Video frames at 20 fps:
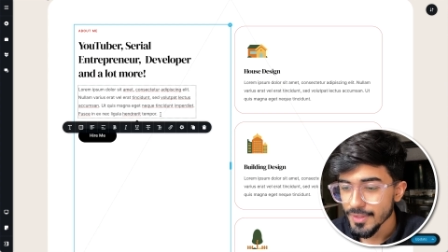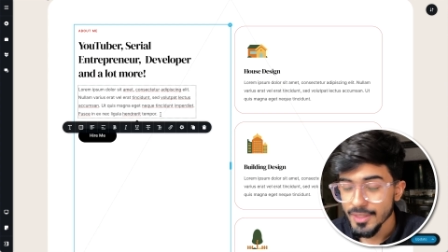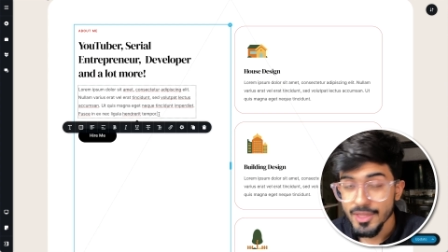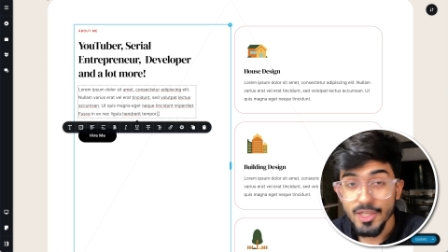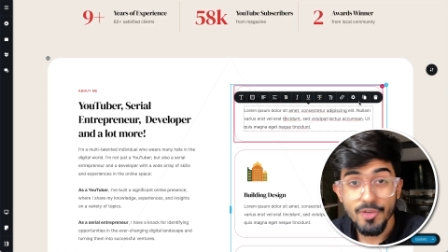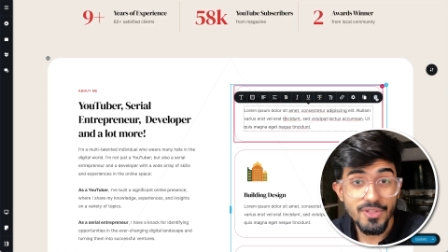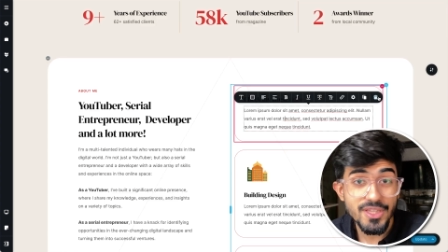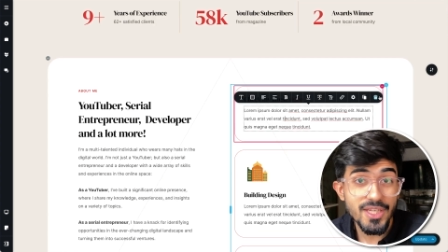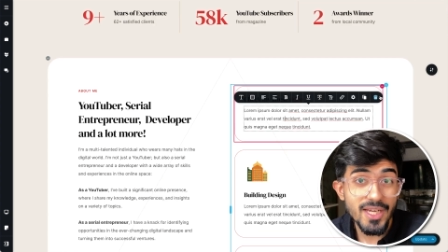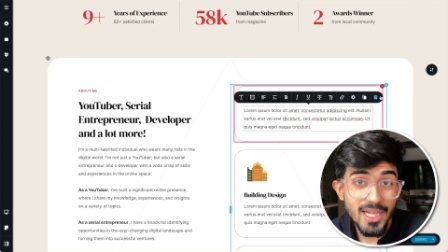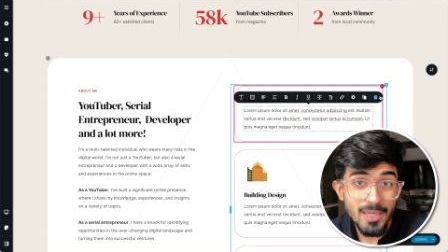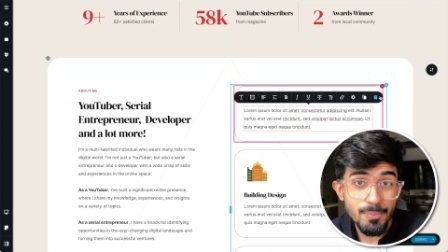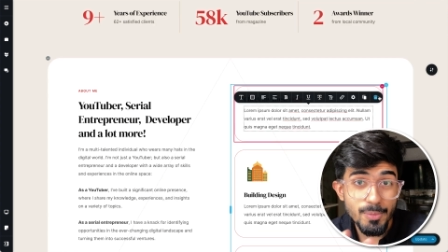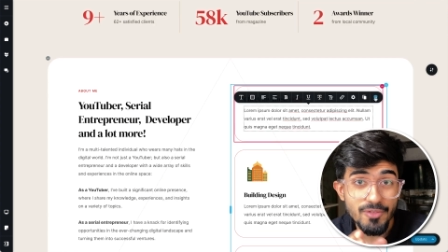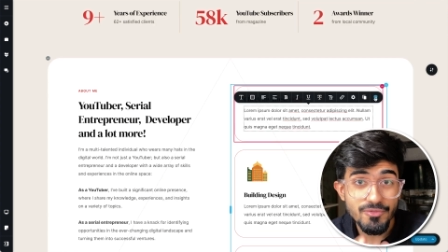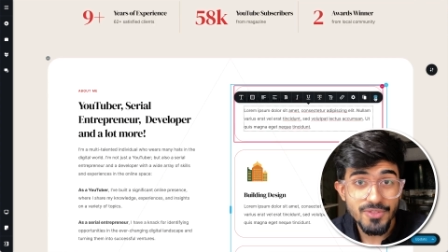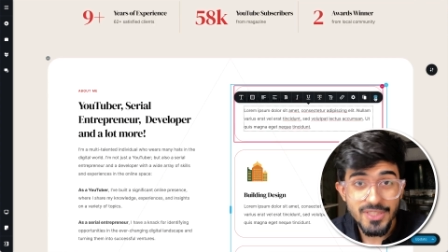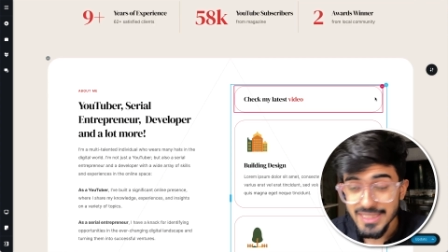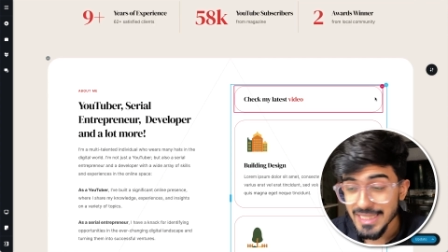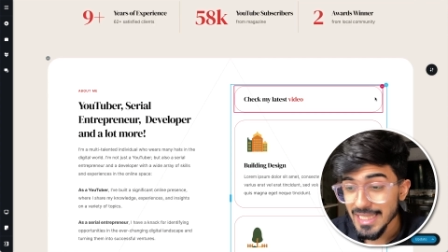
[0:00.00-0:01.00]
Now with the help
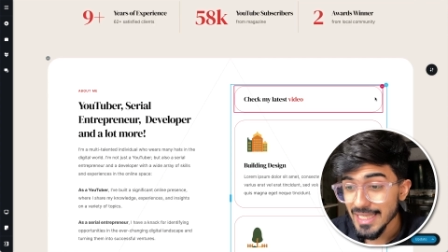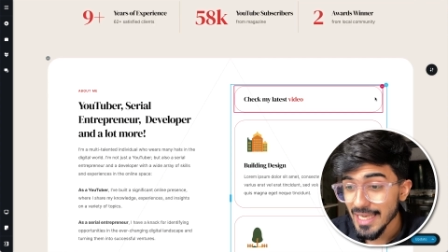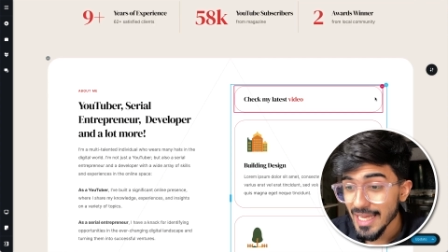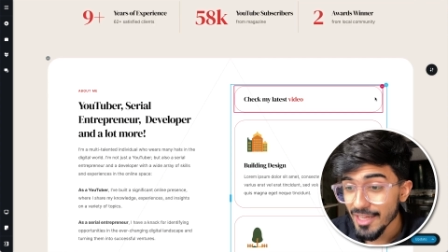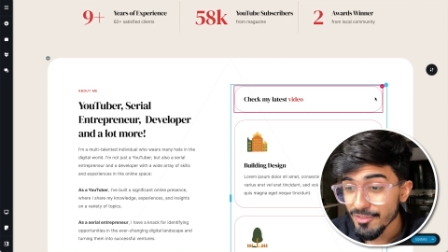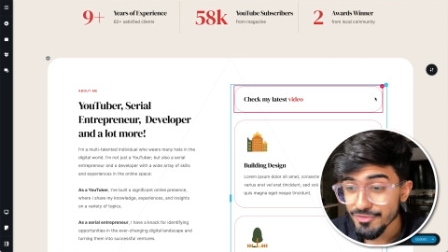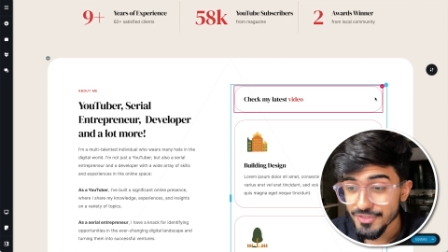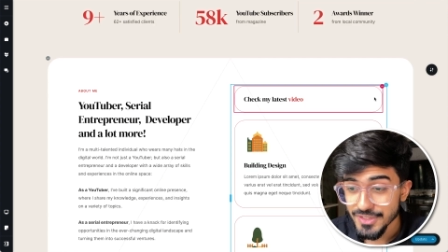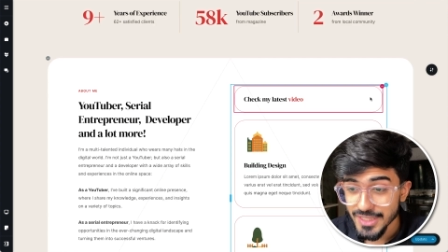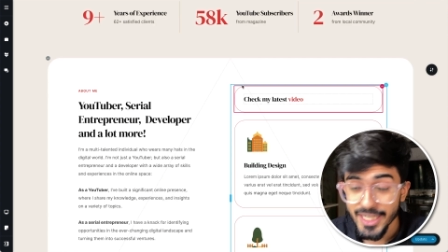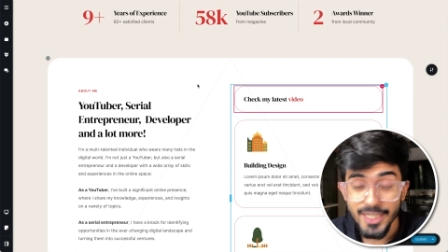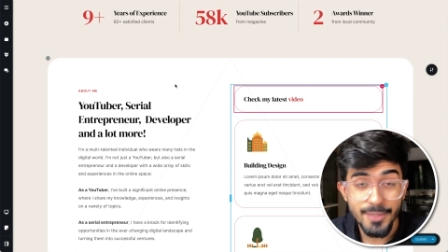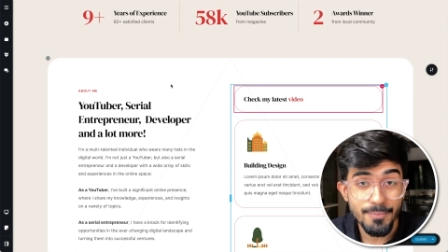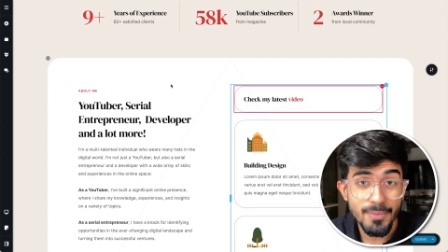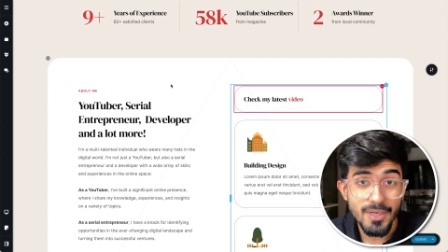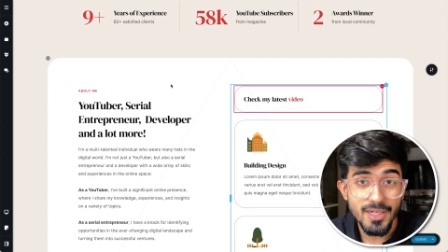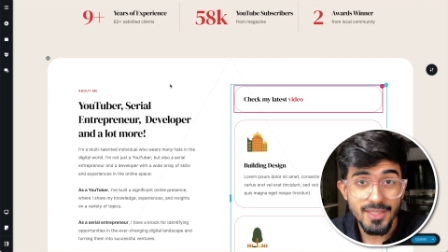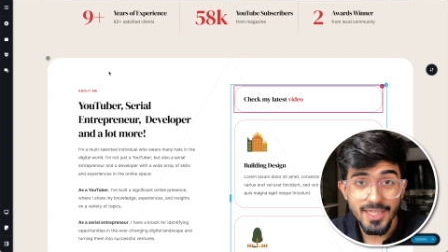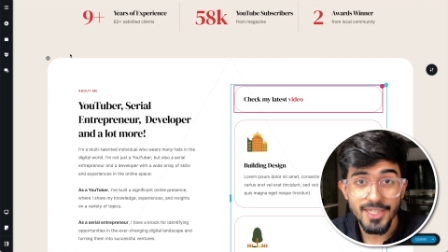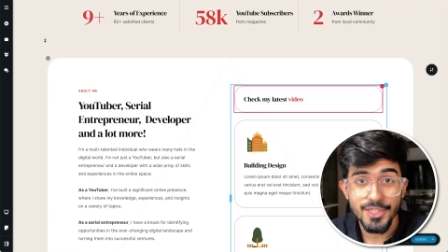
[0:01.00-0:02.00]
of this left
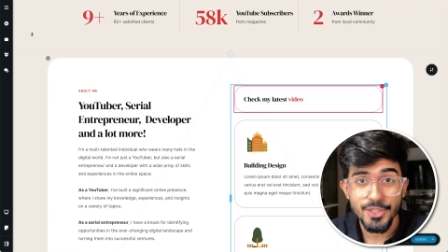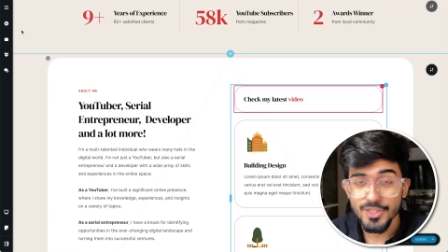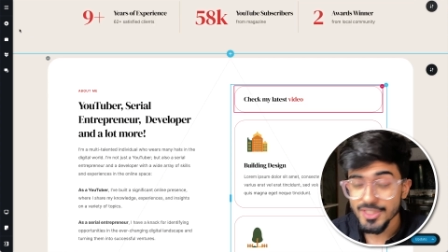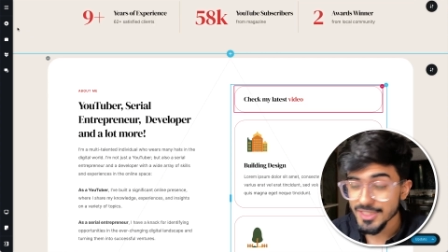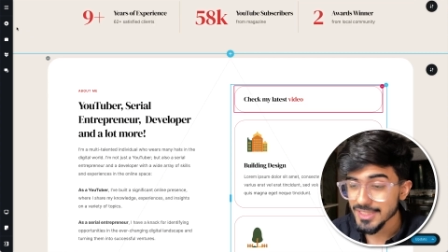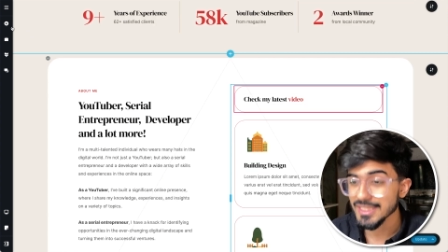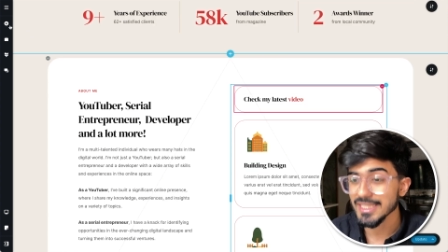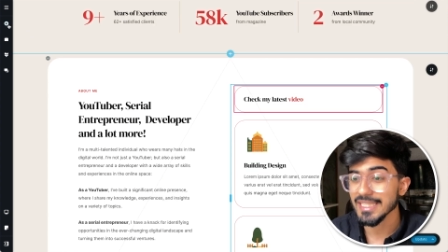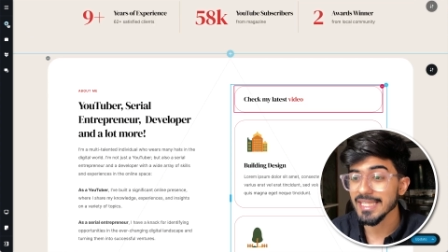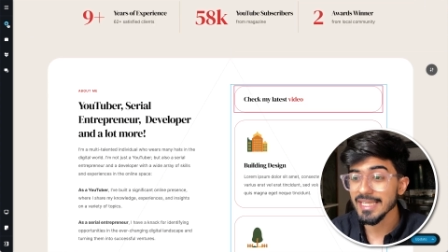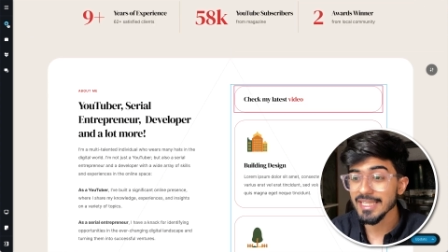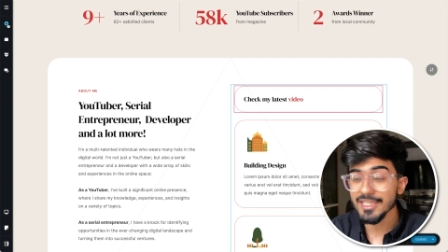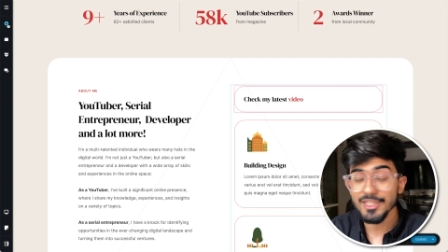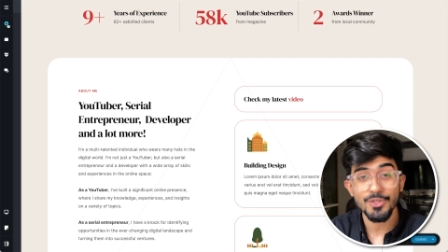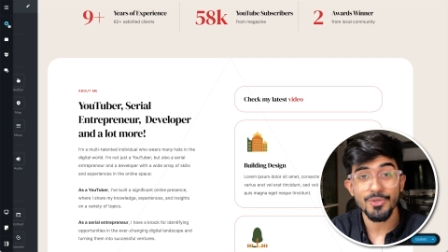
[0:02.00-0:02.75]
sidebar that you're seeing,